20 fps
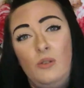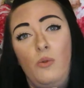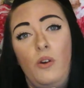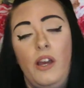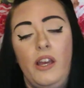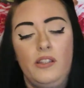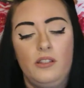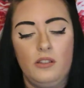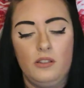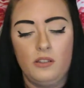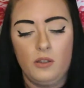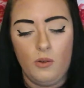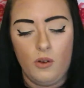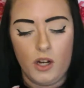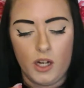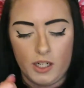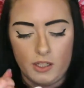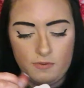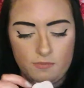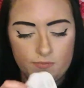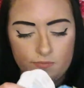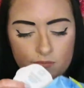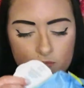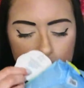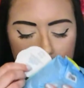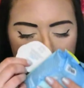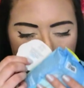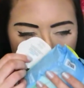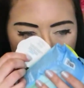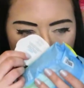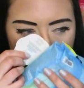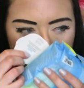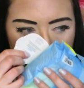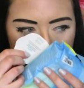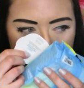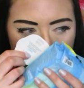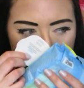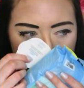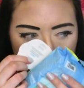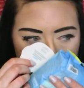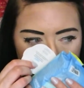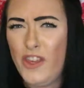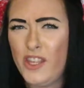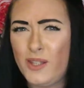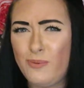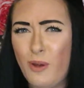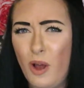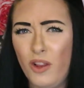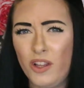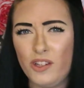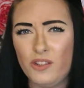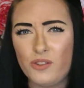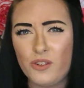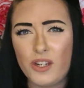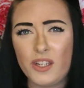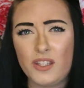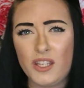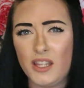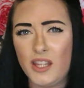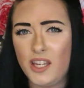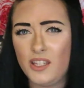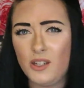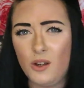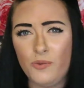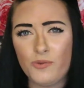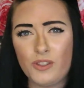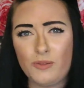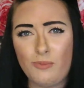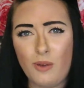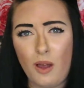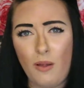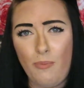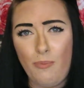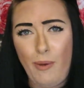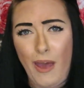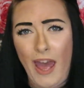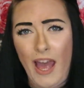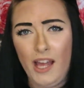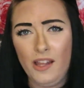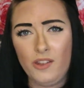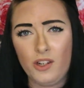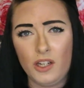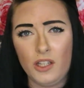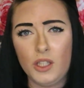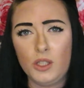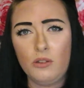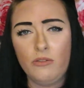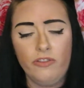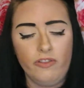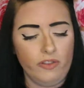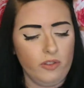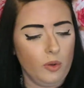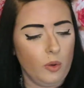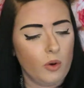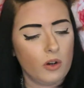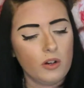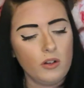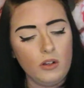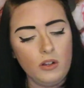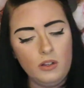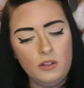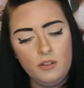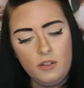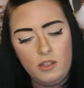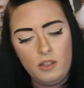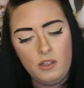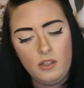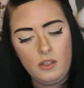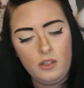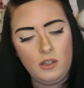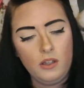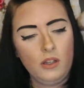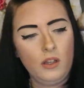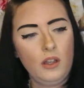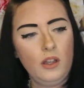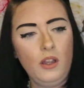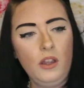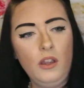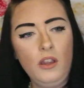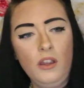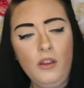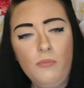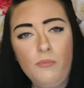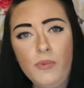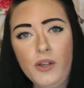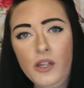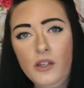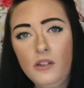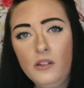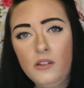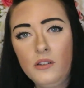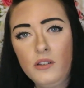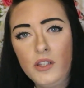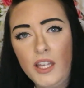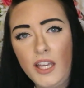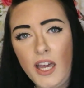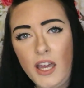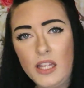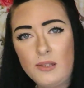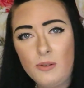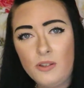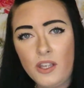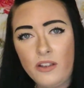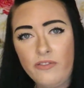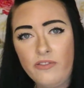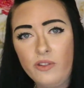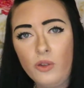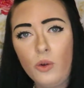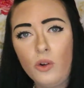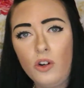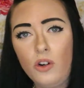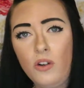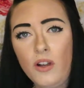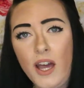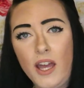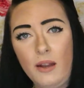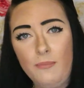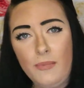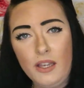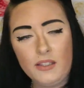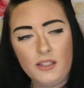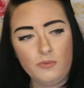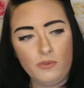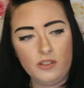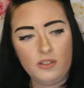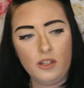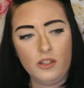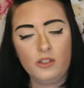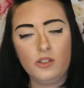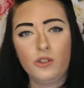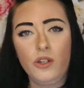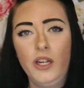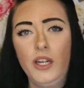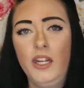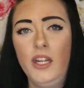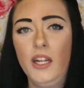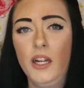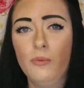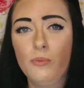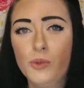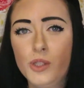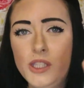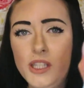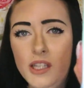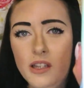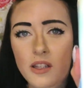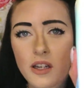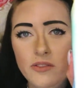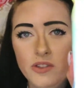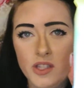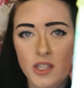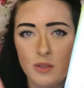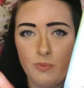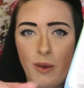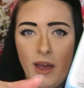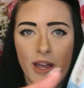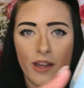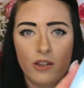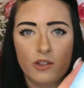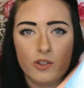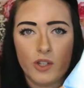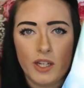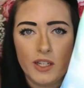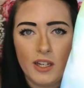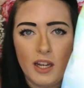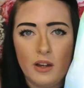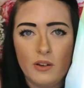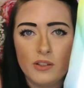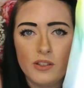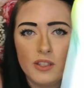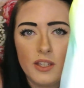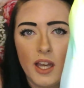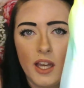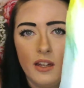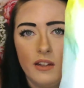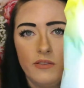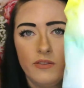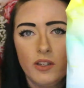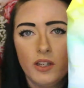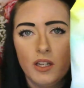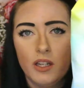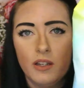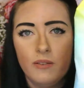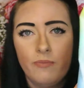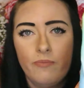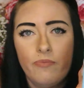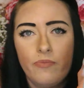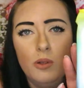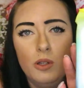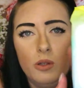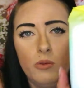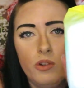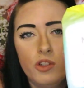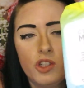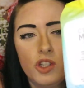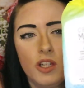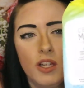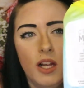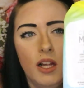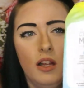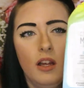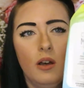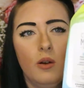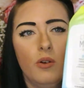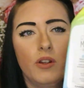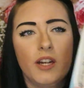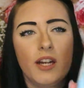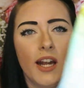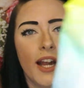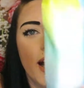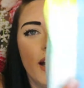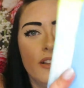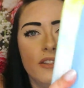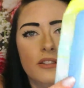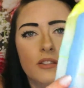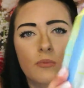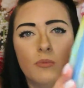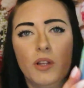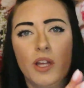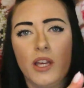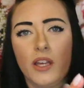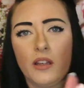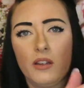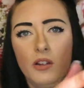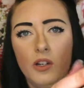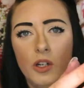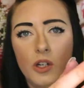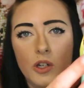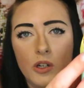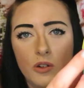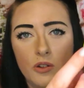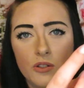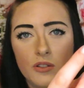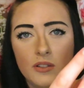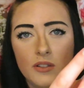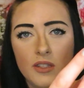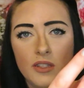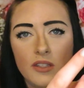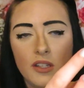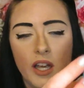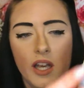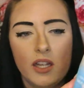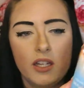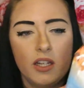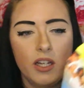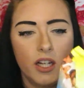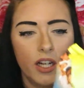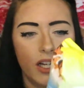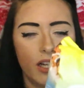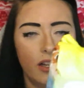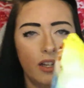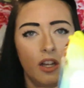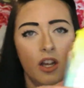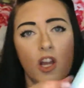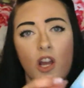Why is it so hard? They smell interesting. They don't smell bad. They're a little floral, but they kind of smells like floral, kind of mixed in with sunscreen, and I'm really loving this package right now. It's kind of a bluish yellow, and it has some like girls on the side here.